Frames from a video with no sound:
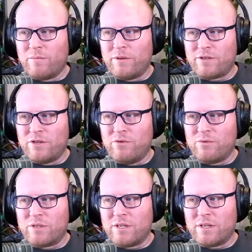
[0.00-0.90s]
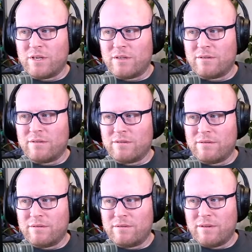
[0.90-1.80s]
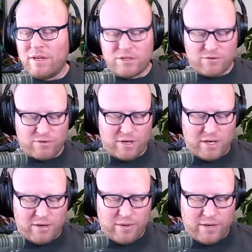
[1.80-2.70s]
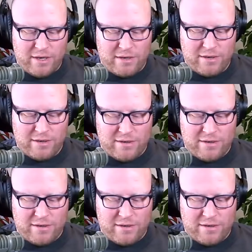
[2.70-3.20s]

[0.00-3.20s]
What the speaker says: that's used in the industry anyway.